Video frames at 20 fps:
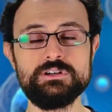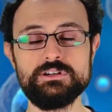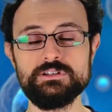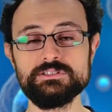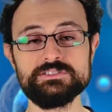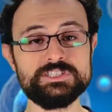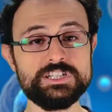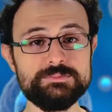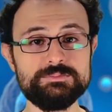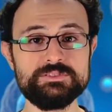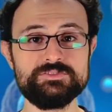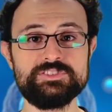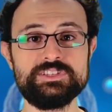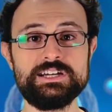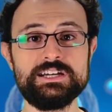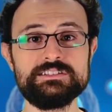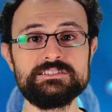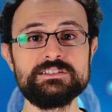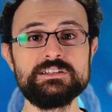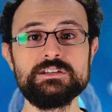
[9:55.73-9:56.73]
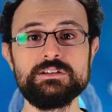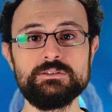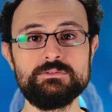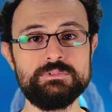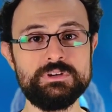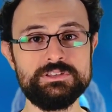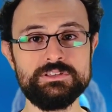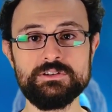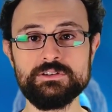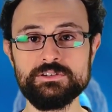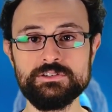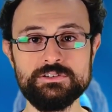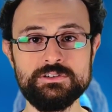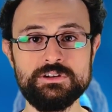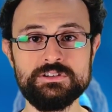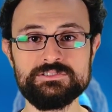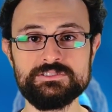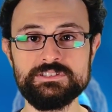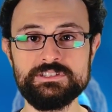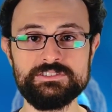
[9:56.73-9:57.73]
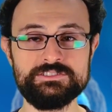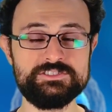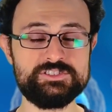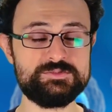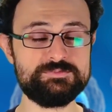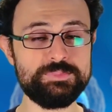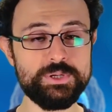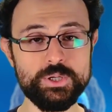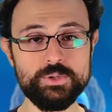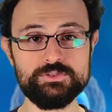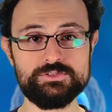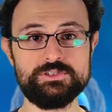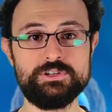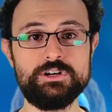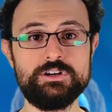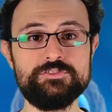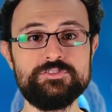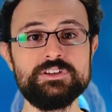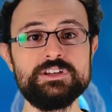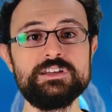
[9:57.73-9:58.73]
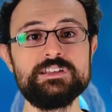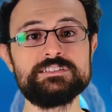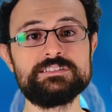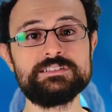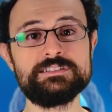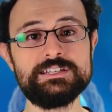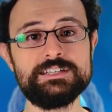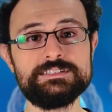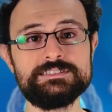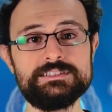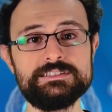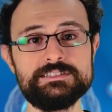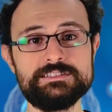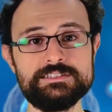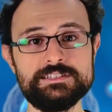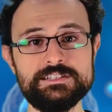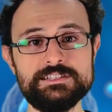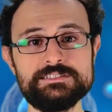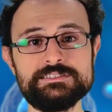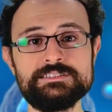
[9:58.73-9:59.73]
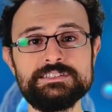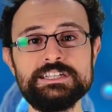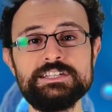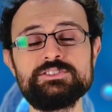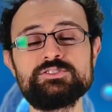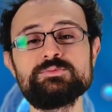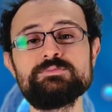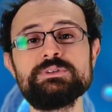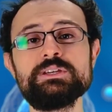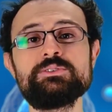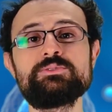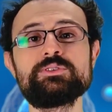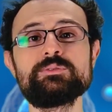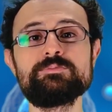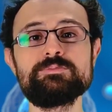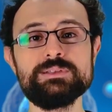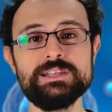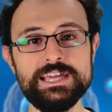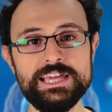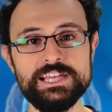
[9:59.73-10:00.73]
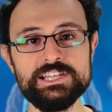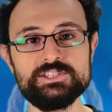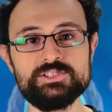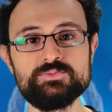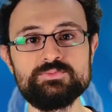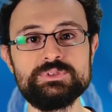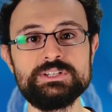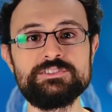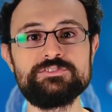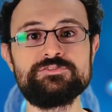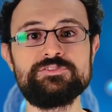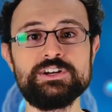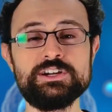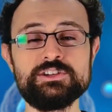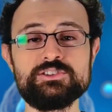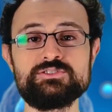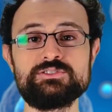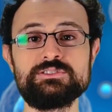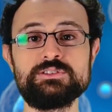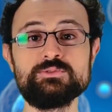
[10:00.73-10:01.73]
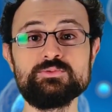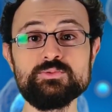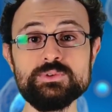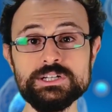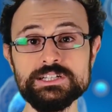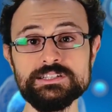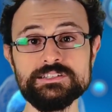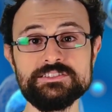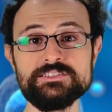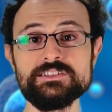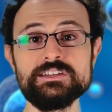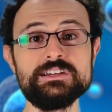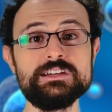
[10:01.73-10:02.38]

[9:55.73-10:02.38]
On top of that, whether or not they're disposed of, senescent cells need to be replaced with functional ones,